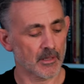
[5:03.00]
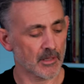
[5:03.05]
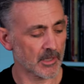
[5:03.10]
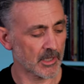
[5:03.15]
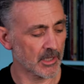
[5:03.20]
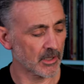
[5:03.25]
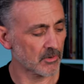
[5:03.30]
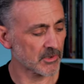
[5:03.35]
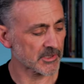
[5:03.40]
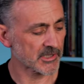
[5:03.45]

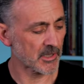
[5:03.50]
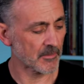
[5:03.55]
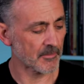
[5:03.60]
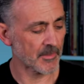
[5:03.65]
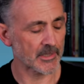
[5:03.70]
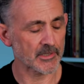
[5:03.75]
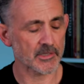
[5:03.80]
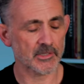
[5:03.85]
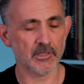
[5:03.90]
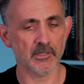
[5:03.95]
he also
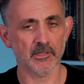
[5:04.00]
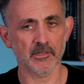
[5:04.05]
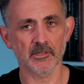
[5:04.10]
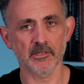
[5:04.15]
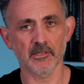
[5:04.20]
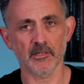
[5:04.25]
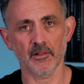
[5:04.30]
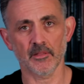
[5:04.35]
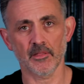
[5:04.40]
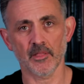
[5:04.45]

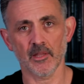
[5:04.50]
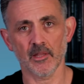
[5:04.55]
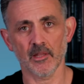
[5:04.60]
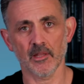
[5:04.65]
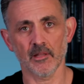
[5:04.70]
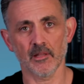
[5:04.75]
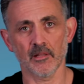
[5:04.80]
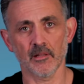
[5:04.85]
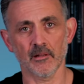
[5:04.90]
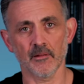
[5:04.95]
mentions
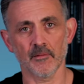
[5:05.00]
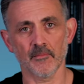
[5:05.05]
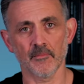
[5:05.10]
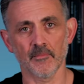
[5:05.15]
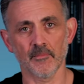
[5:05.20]
the